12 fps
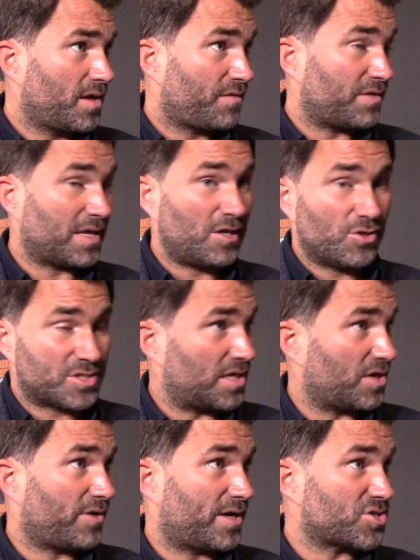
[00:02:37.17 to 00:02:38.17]
I think he looks
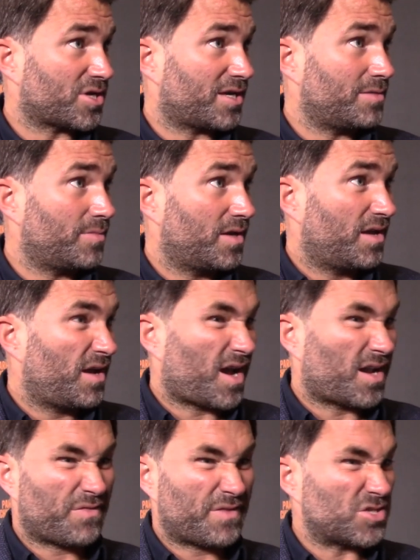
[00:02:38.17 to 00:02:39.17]
in great shape,
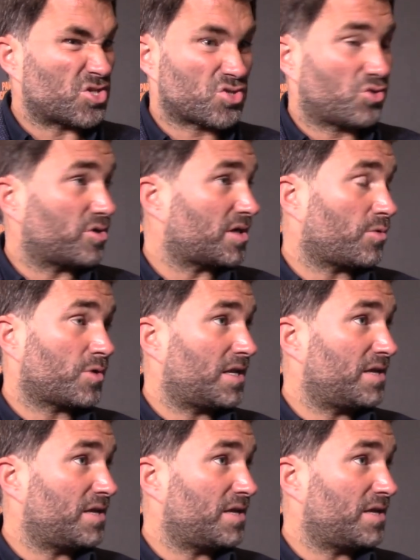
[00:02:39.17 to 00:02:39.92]
and I think Chisora don't want